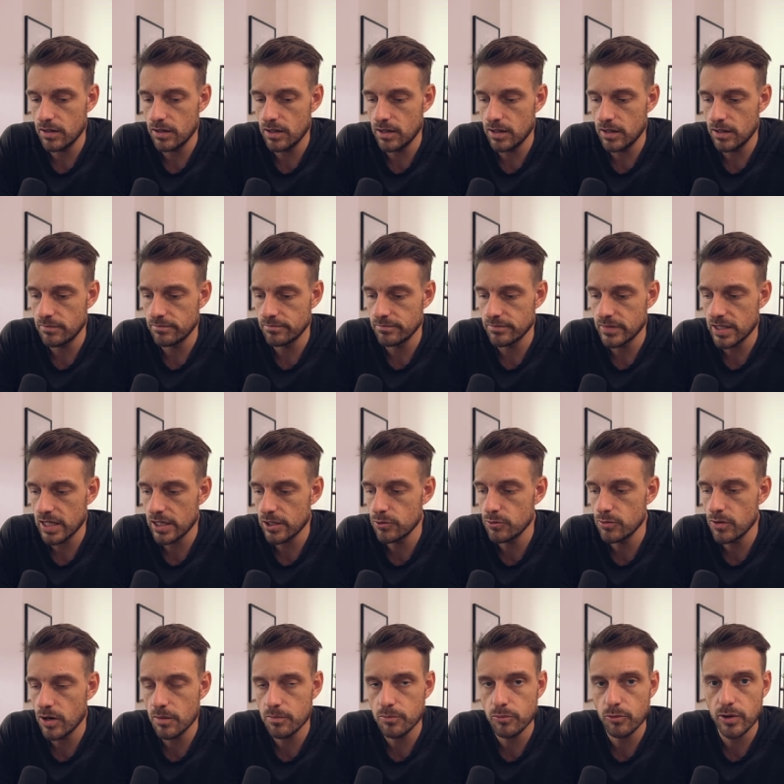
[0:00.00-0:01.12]
um, take
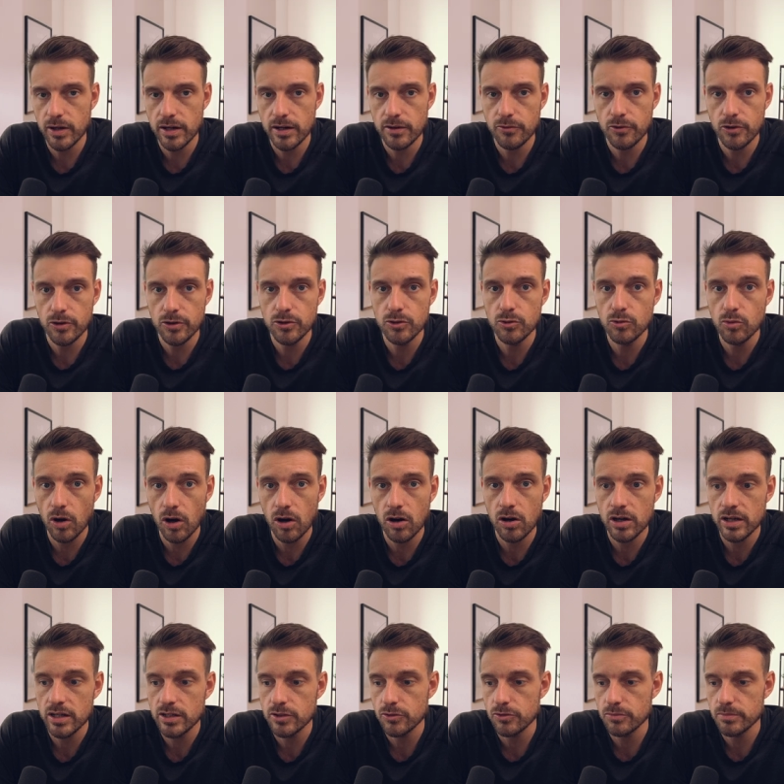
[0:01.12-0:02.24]
you up whatever you
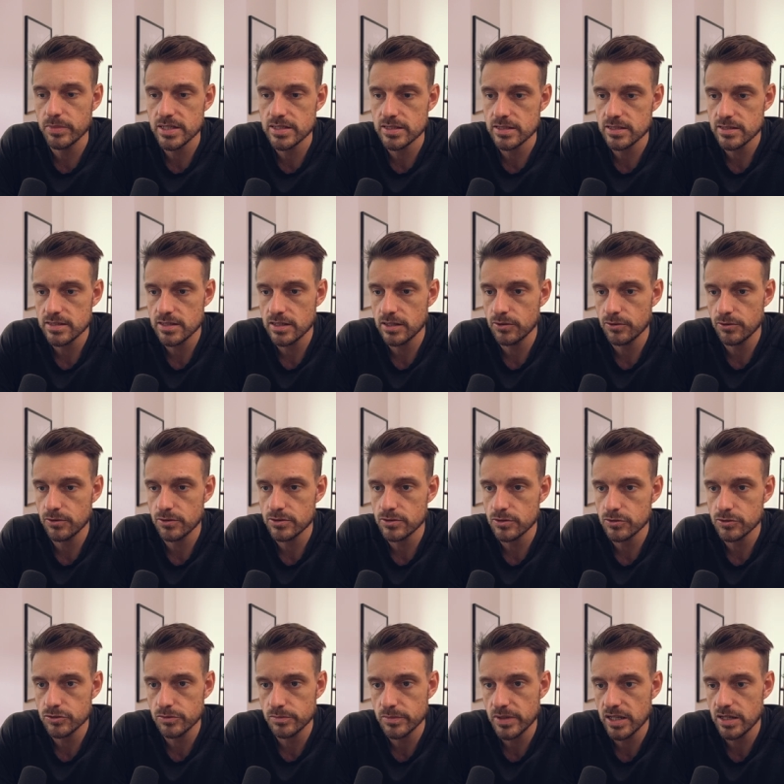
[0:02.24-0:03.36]
are in your business in your
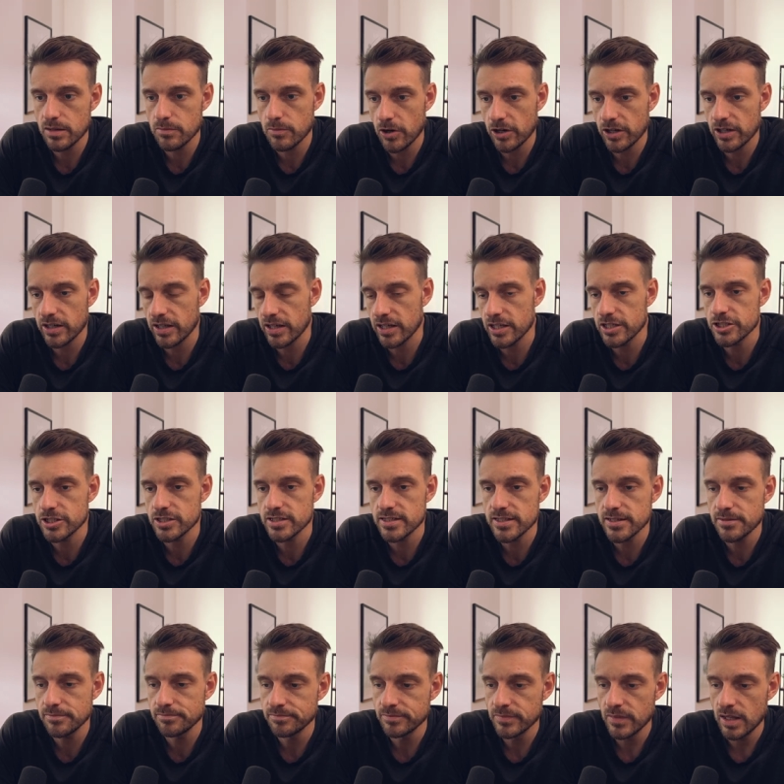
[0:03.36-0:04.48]
social media marketing
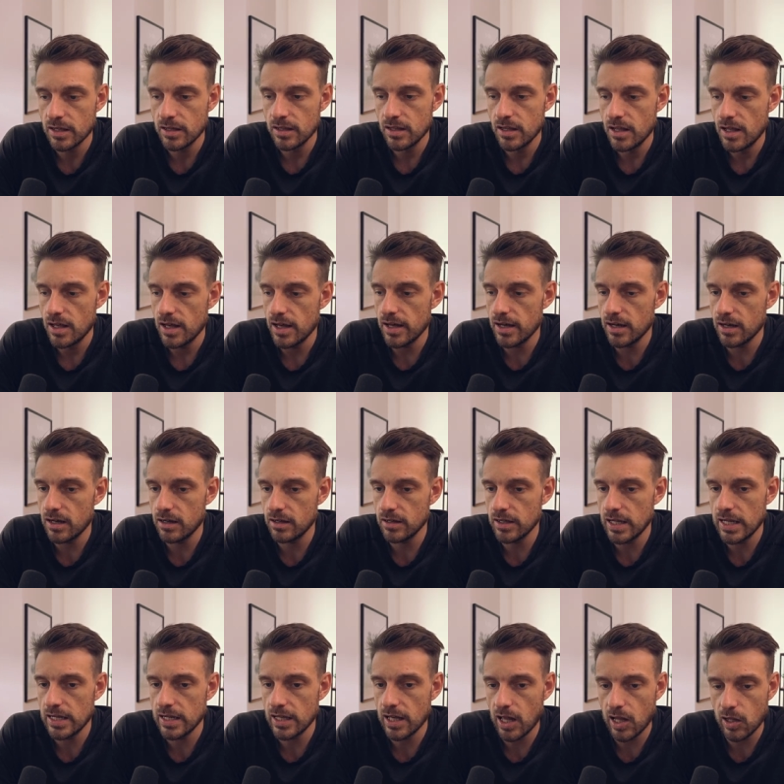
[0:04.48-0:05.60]
agency uh,
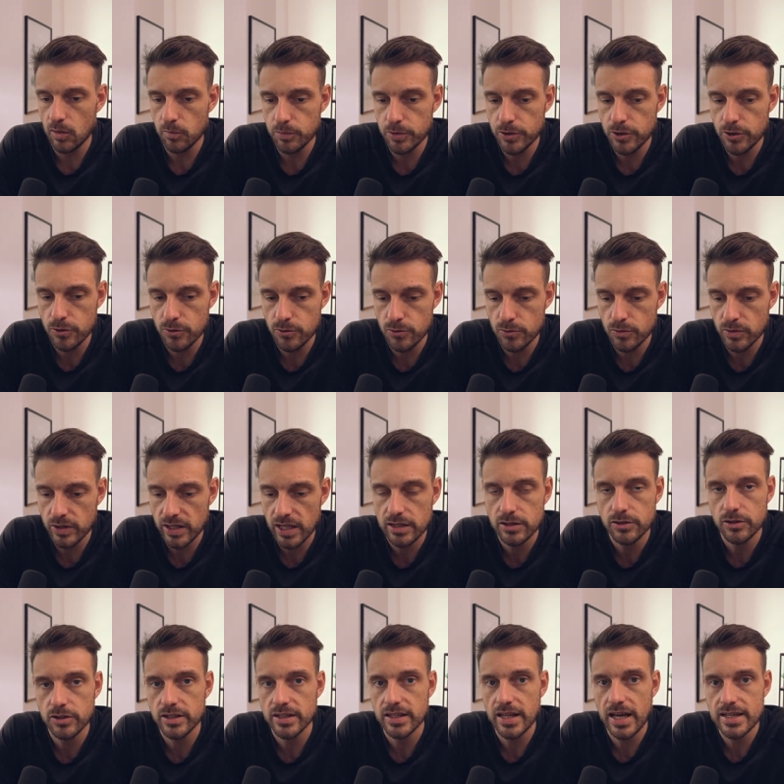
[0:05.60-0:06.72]
and help you get
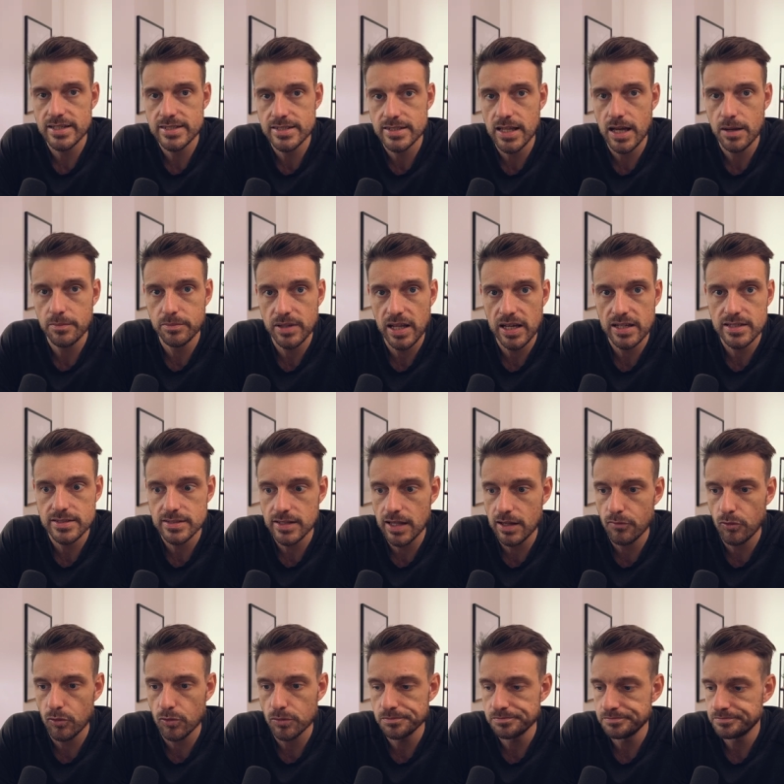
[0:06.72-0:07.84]
to the next step, next
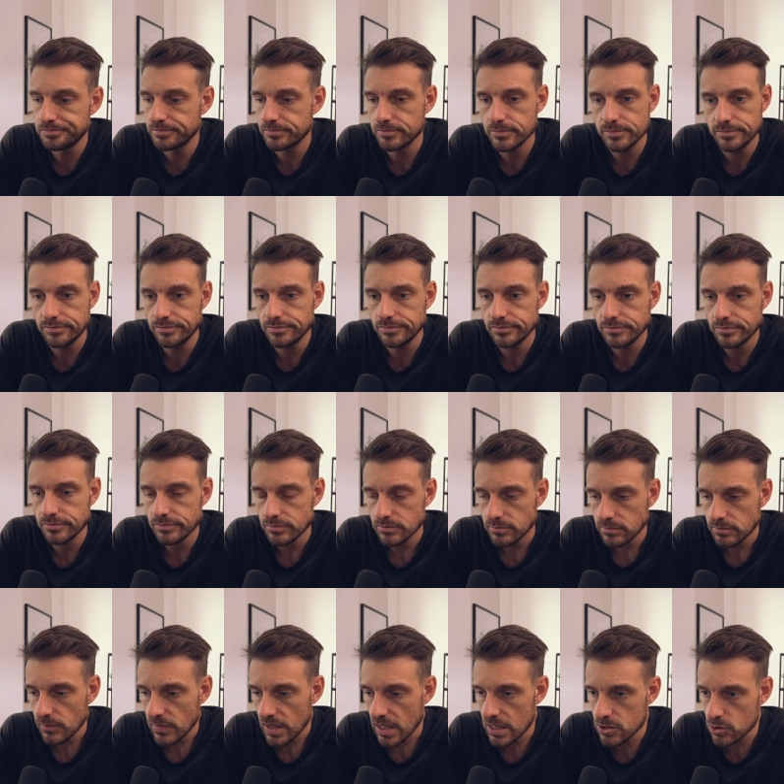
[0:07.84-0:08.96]
level.
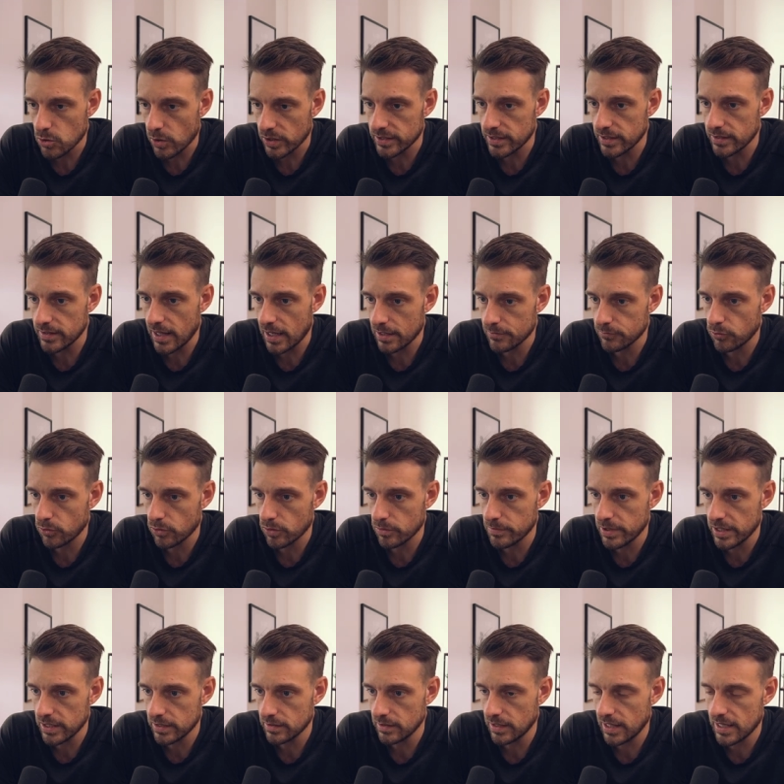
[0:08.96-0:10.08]
So I did that for a
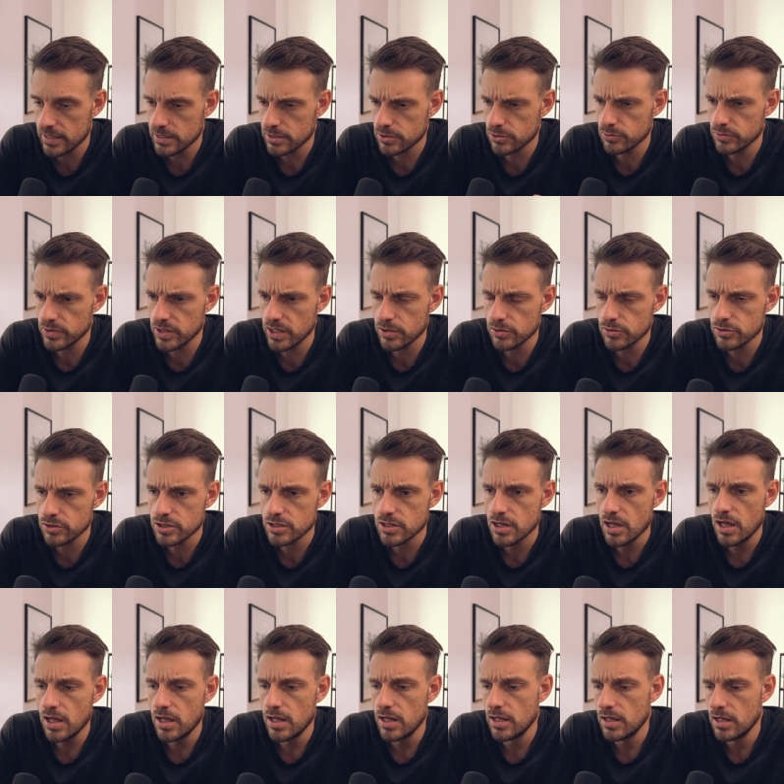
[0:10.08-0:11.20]
bit last two years.
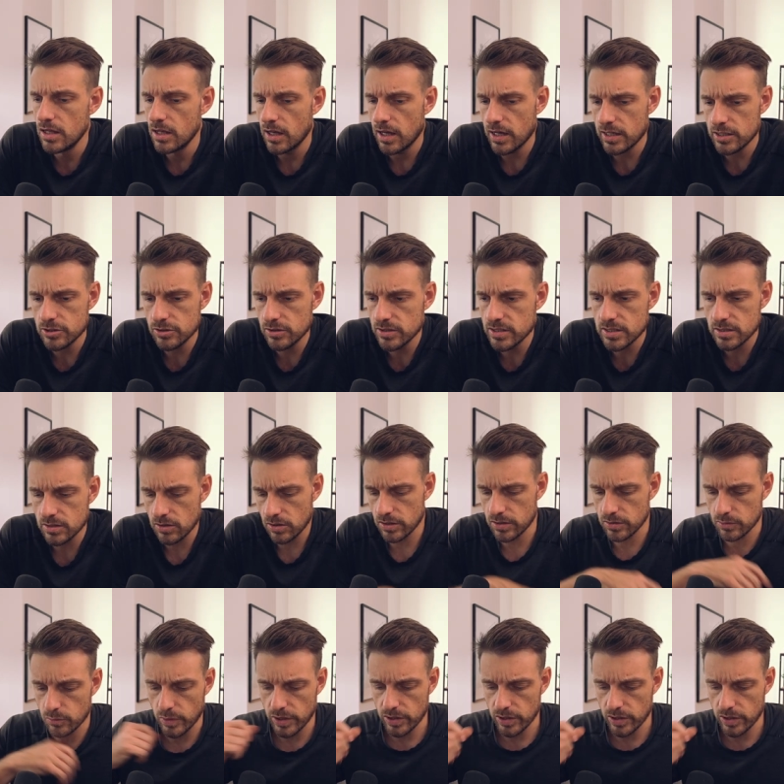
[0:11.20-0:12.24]
I actually started